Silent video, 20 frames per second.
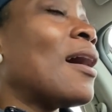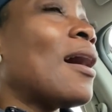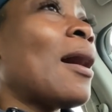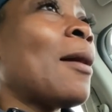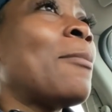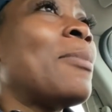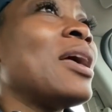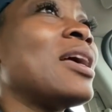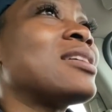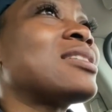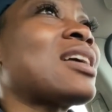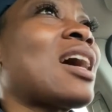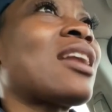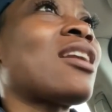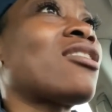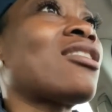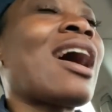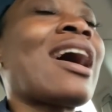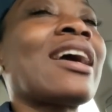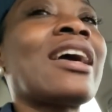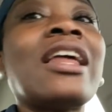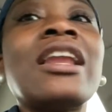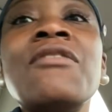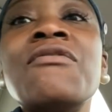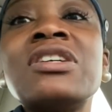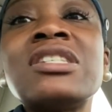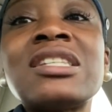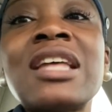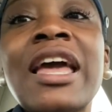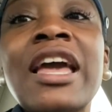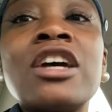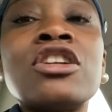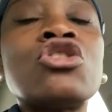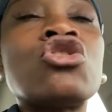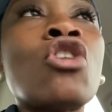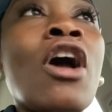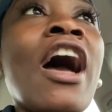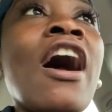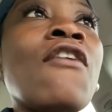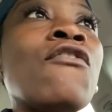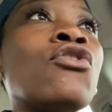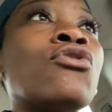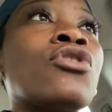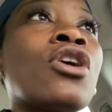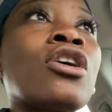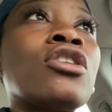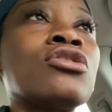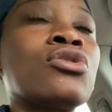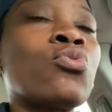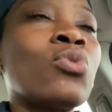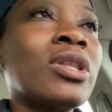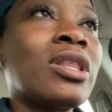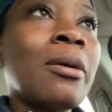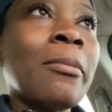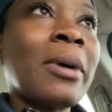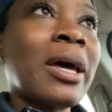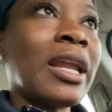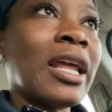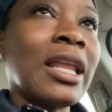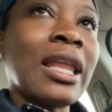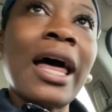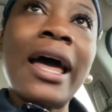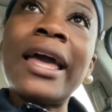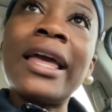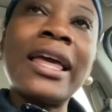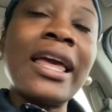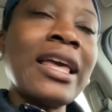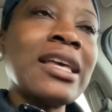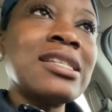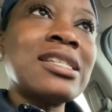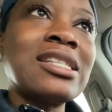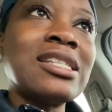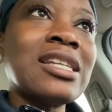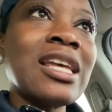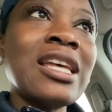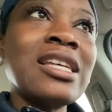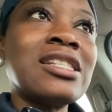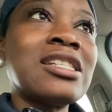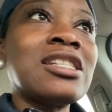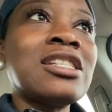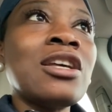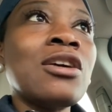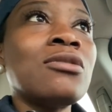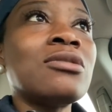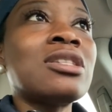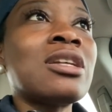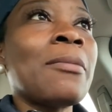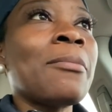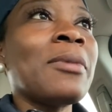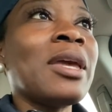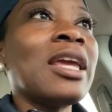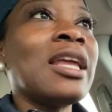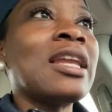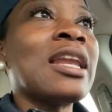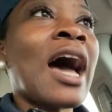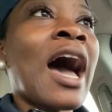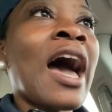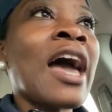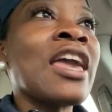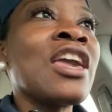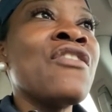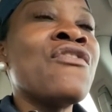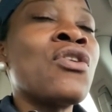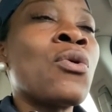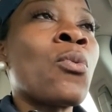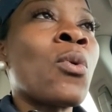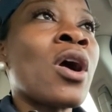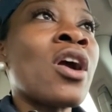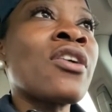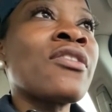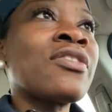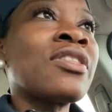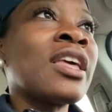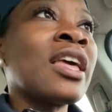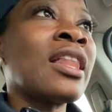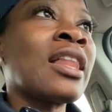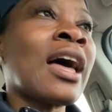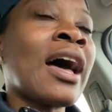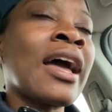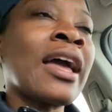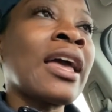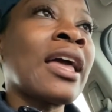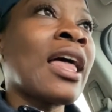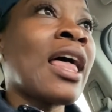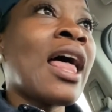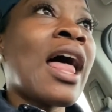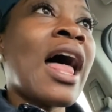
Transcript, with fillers: a bedside nurse i can't even stay a travel nurse with the money like it's it's still to me not even worth it like